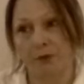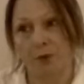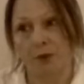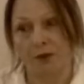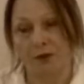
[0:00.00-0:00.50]

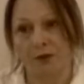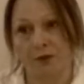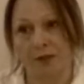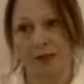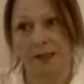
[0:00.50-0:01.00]
what you're
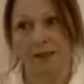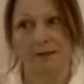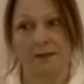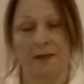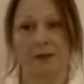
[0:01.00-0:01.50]
doing
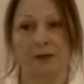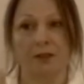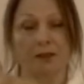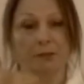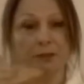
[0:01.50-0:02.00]
is that you're
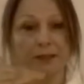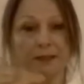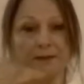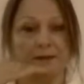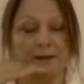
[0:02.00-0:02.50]
kind of
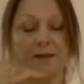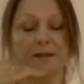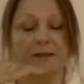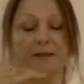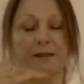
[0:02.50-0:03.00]
breaking this
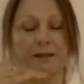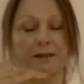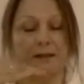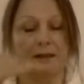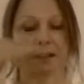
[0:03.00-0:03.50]
glass
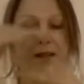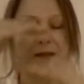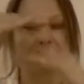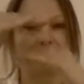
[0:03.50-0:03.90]
ceiling, so